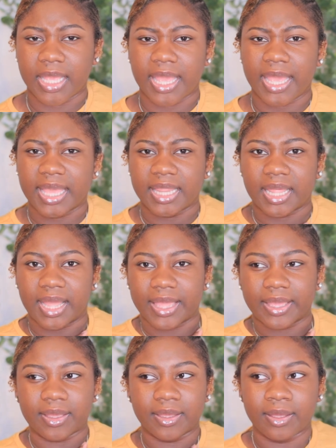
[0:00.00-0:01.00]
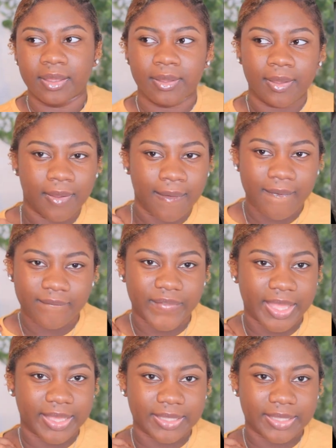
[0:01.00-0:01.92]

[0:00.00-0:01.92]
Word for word: a like fake